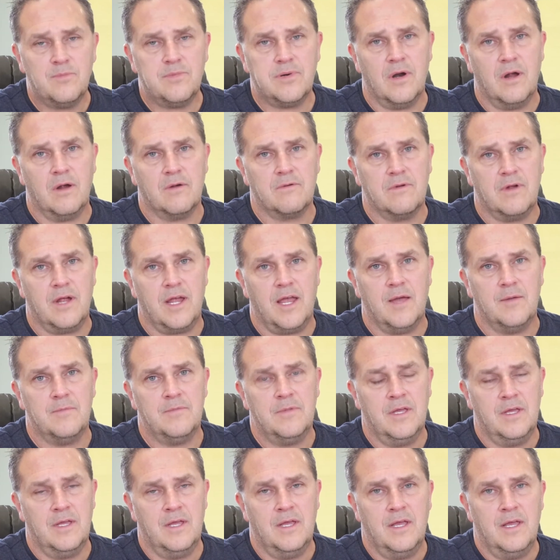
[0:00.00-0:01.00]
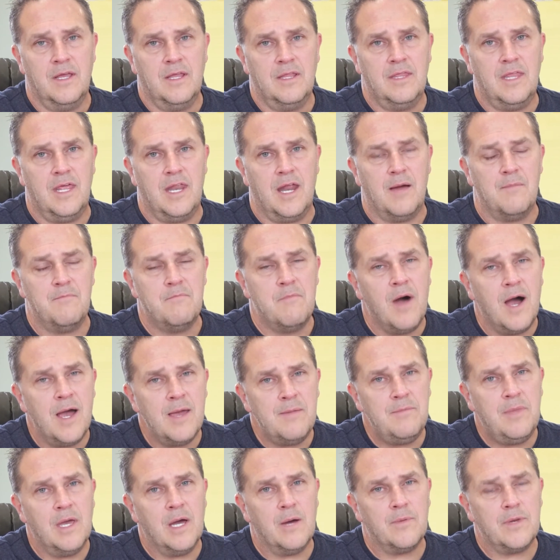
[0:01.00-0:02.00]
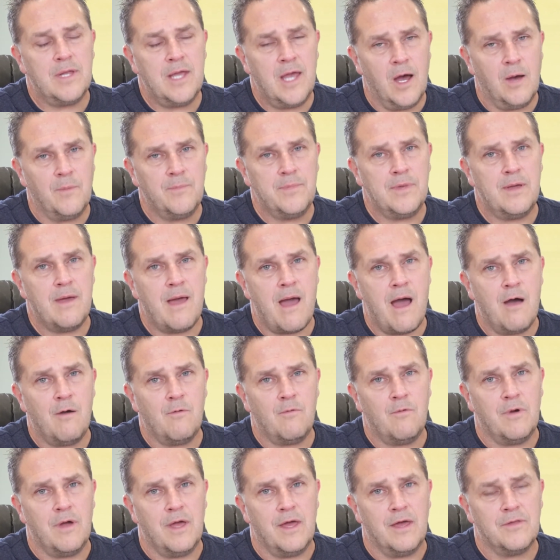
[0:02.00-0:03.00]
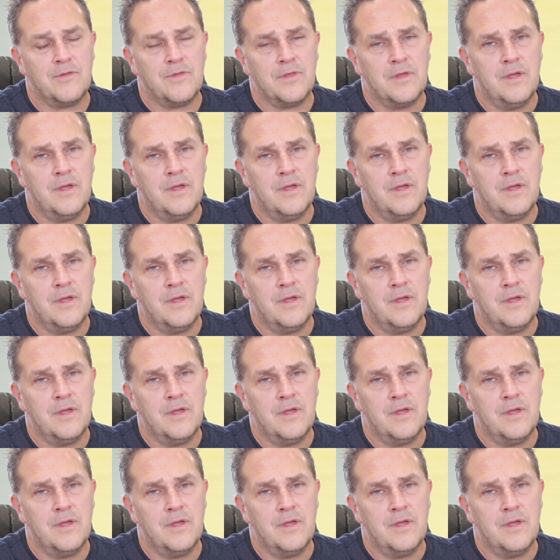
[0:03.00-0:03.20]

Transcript: program that I might be able to help you out with